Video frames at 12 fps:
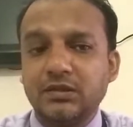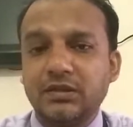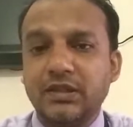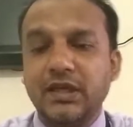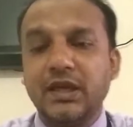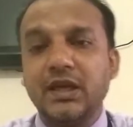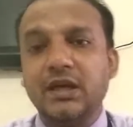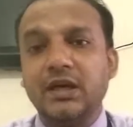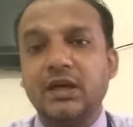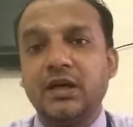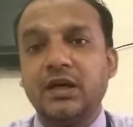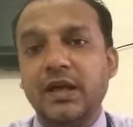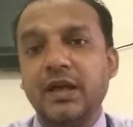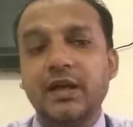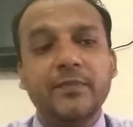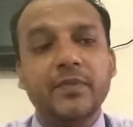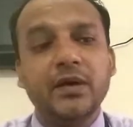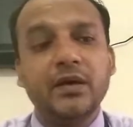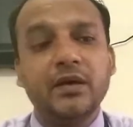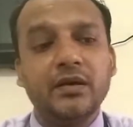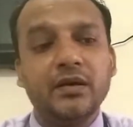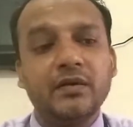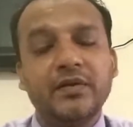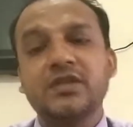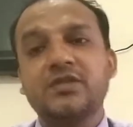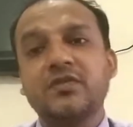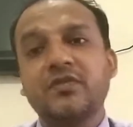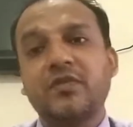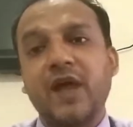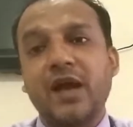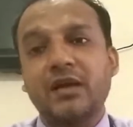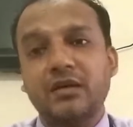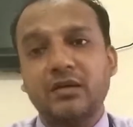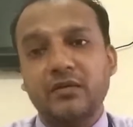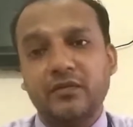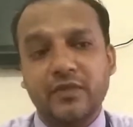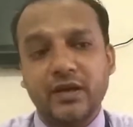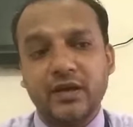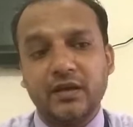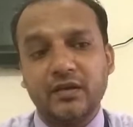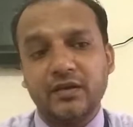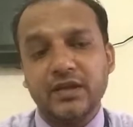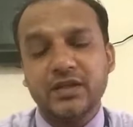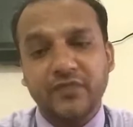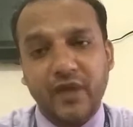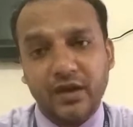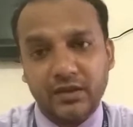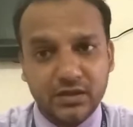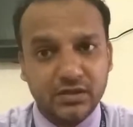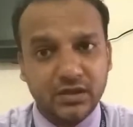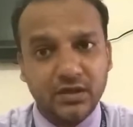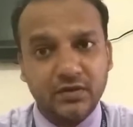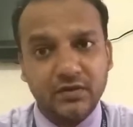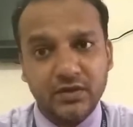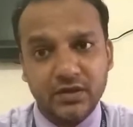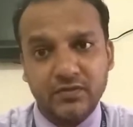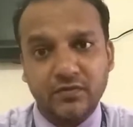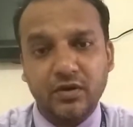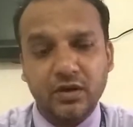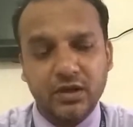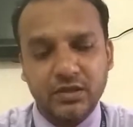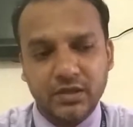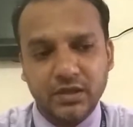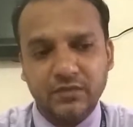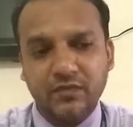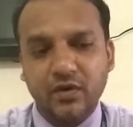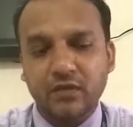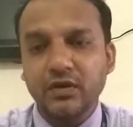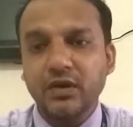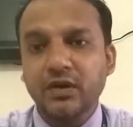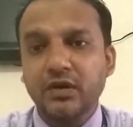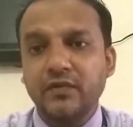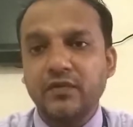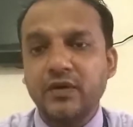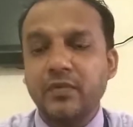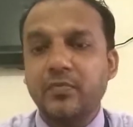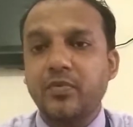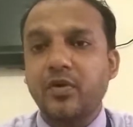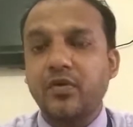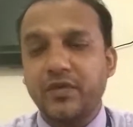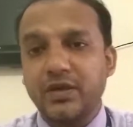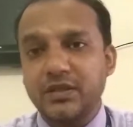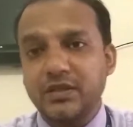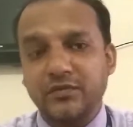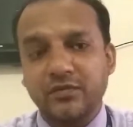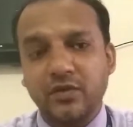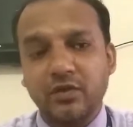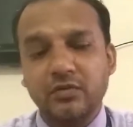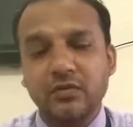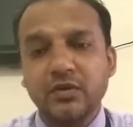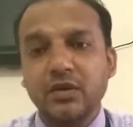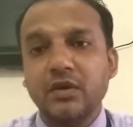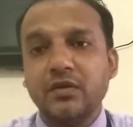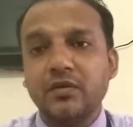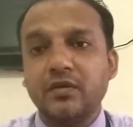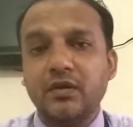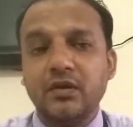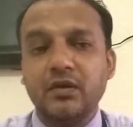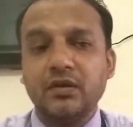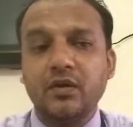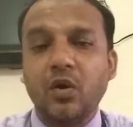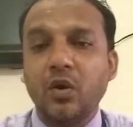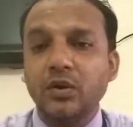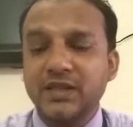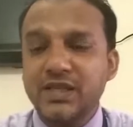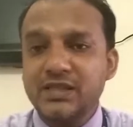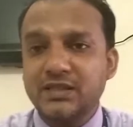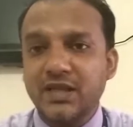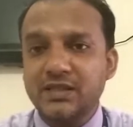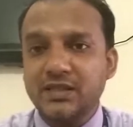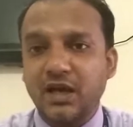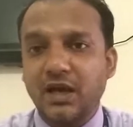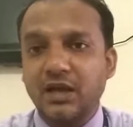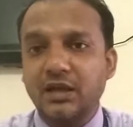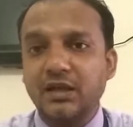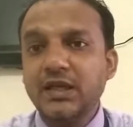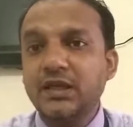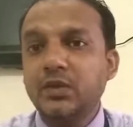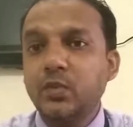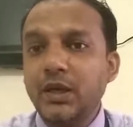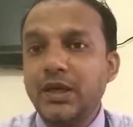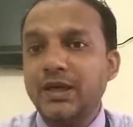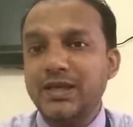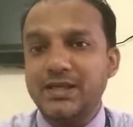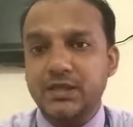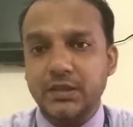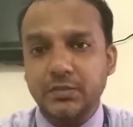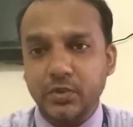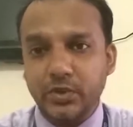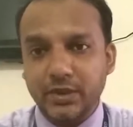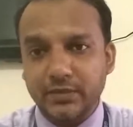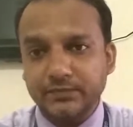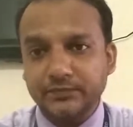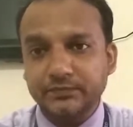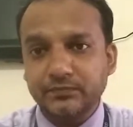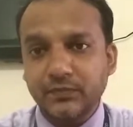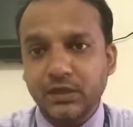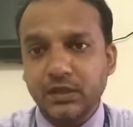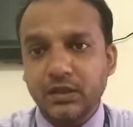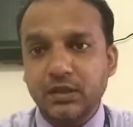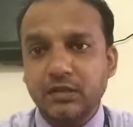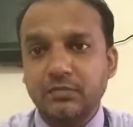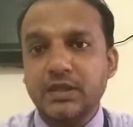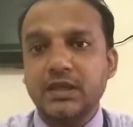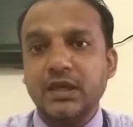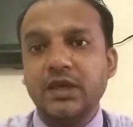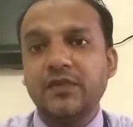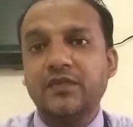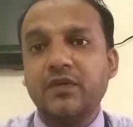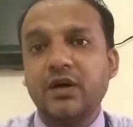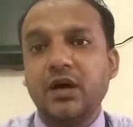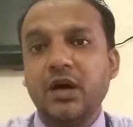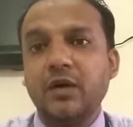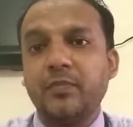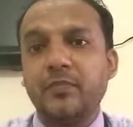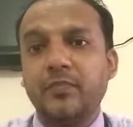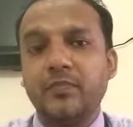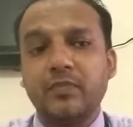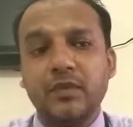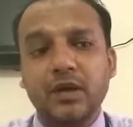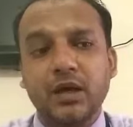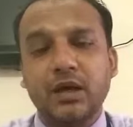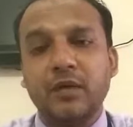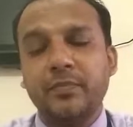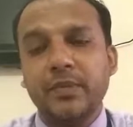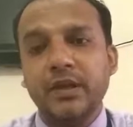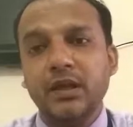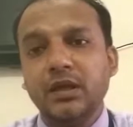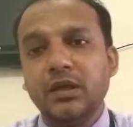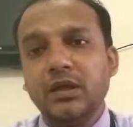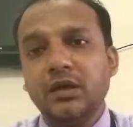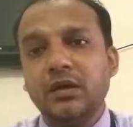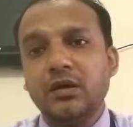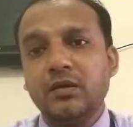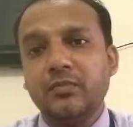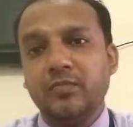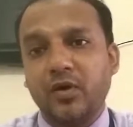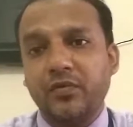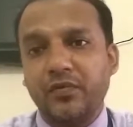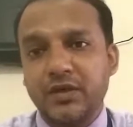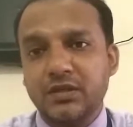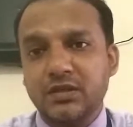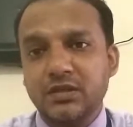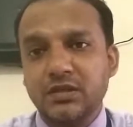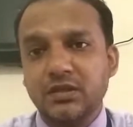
They here risk fact where risk factors is involved, where profit is involved. All these things are equally distributed. Means if a company profits